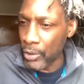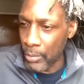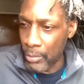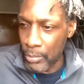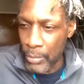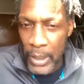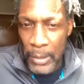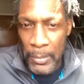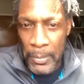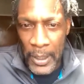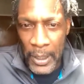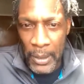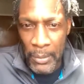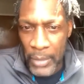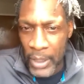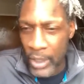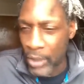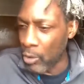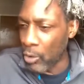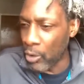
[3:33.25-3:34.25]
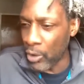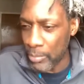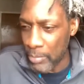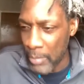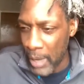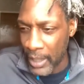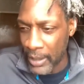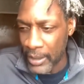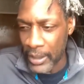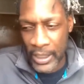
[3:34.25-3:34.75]
Me being me,
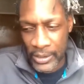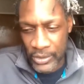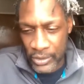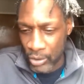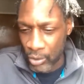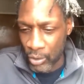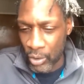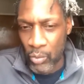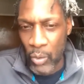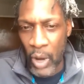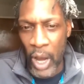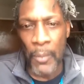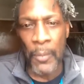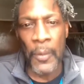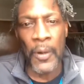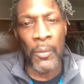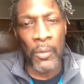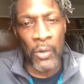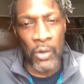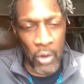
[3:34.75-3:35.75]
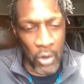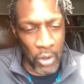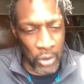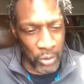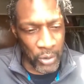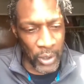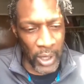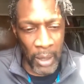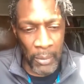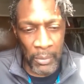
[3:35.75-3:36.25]
automatically, I said, don't even worry, but I'm gonna call you
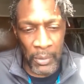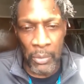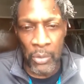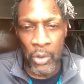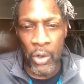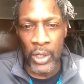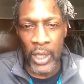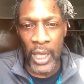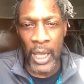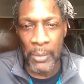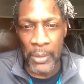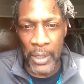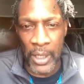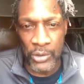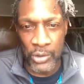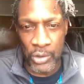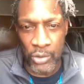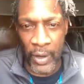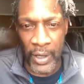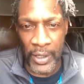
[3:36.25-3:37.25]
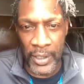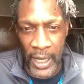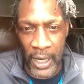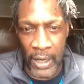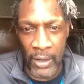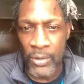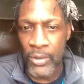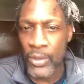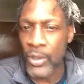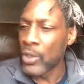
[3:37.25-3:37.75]
the ambulance. I'm calling ambulance to you right now.
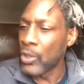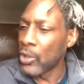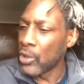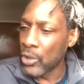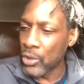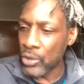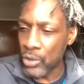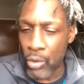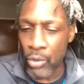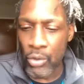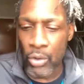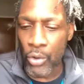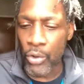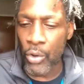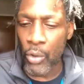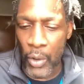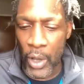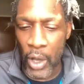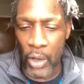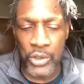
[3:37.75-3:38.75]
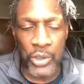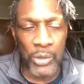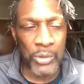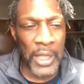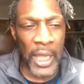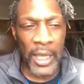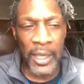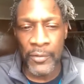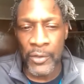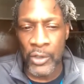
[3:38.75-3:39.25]
Don't go nowhere else. She was
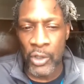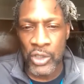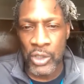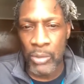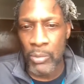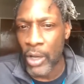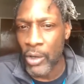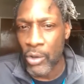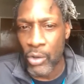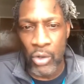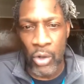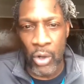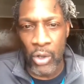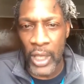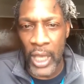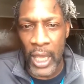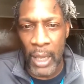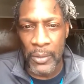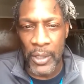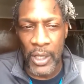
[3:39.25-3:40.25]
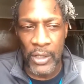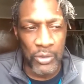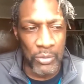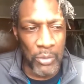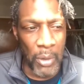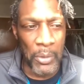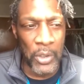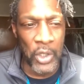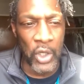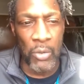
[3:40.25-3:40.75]
like, if no somebody don't call an ambulance, I'm
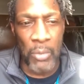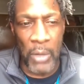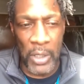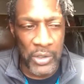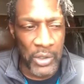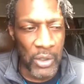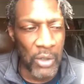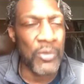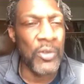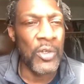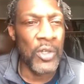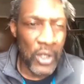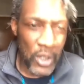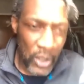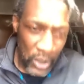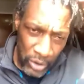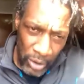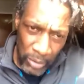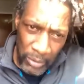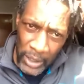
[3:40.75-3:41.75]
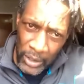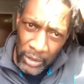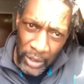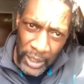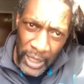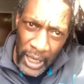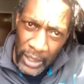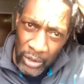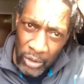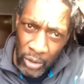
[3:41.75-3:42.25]
gonna kill myself. So I'm like, you
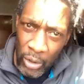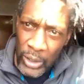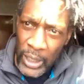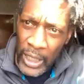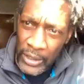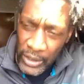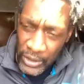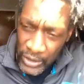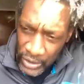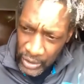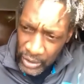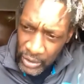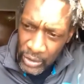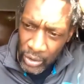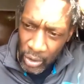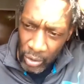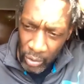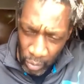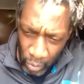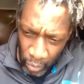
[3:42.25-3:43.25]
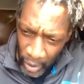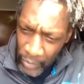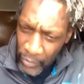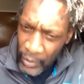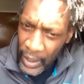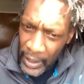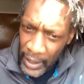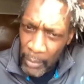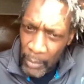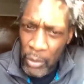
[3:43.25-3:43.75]
ain't gotta do all that. Just, you know, wait
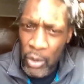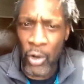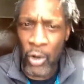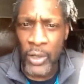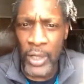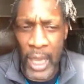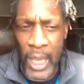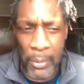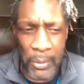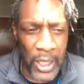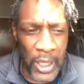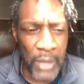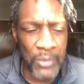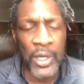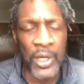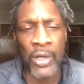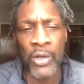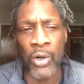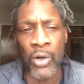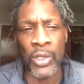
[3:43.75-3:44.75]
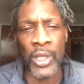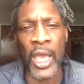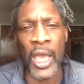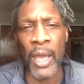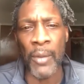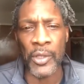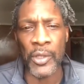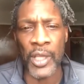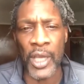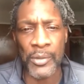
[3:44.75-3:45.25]
right here. I'm gonna call an ambulance. I call an
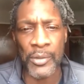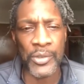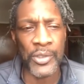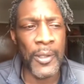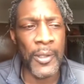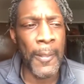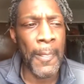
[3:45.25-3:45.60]
ambulance.